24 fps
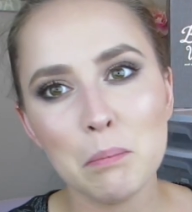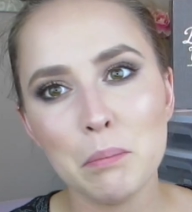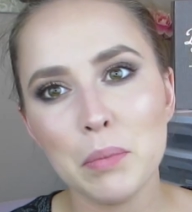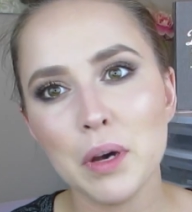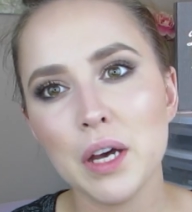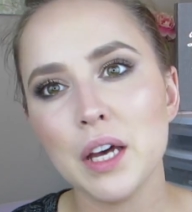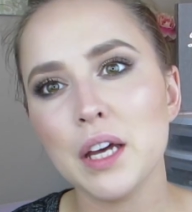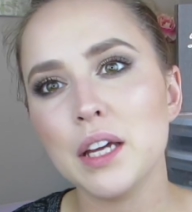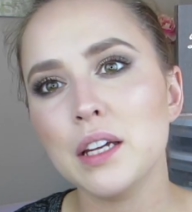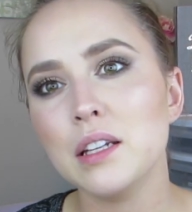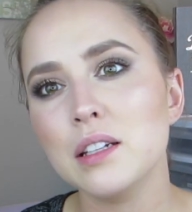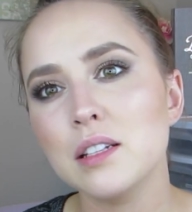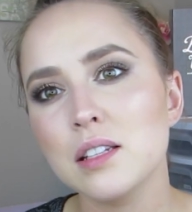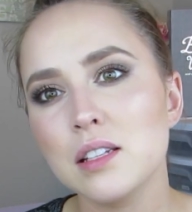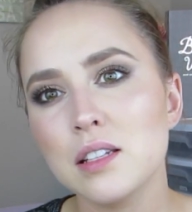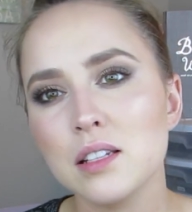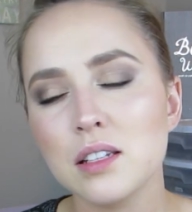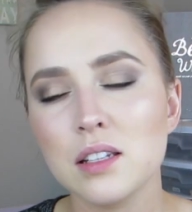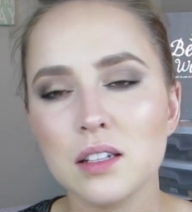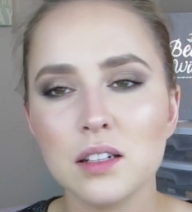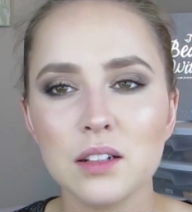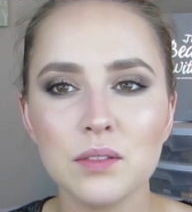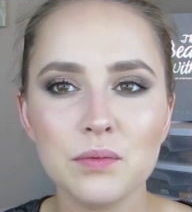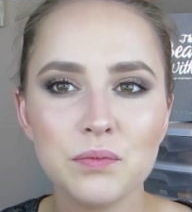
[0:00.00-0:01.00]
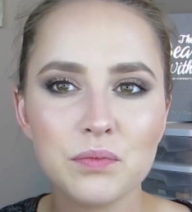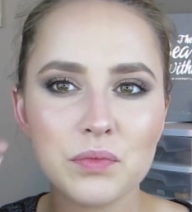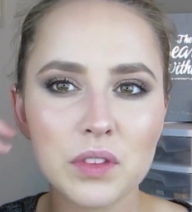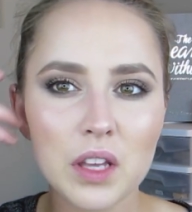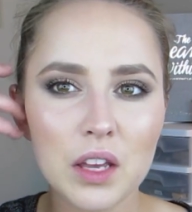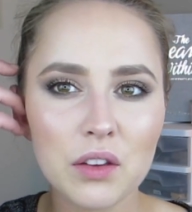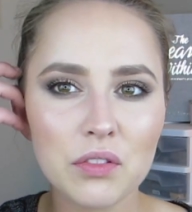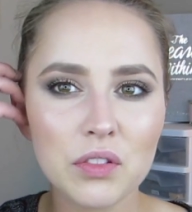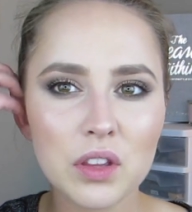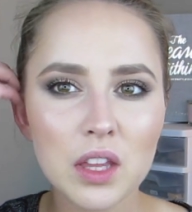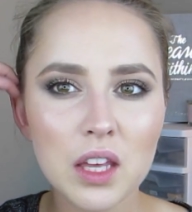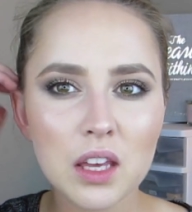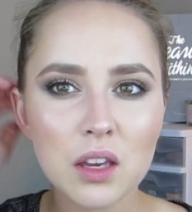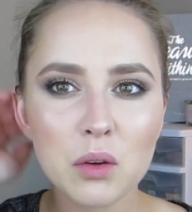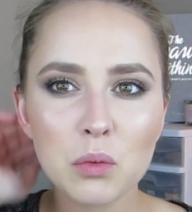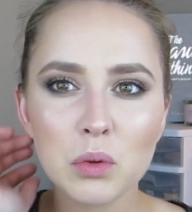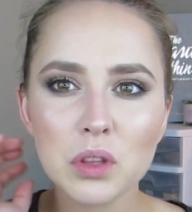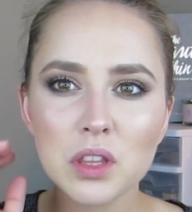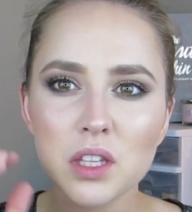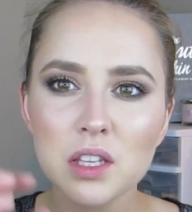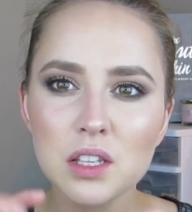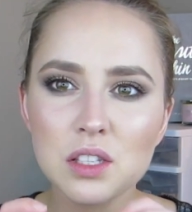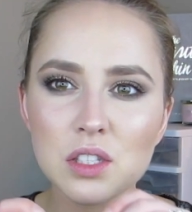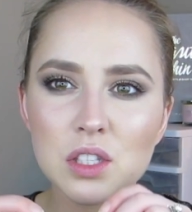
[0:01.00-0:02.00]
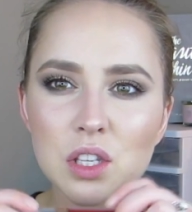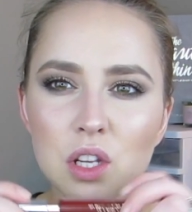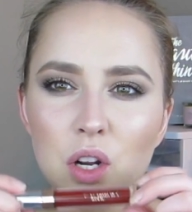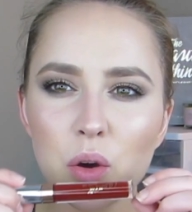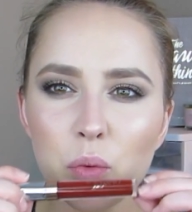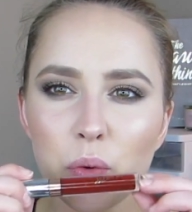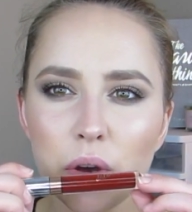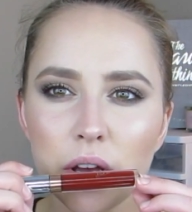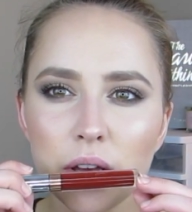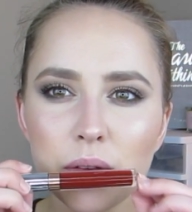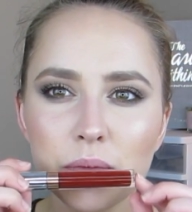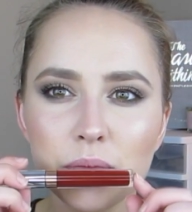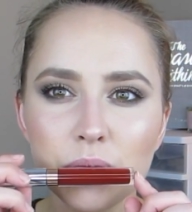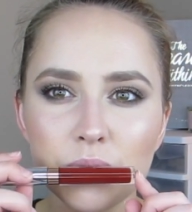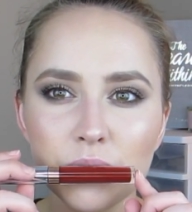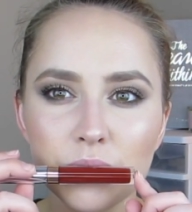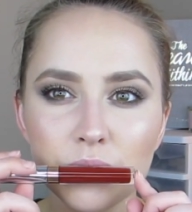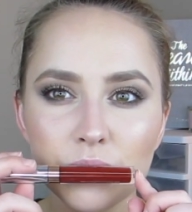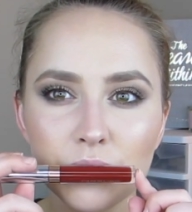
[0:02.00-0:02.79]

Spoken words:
But I feel like with this, you know what?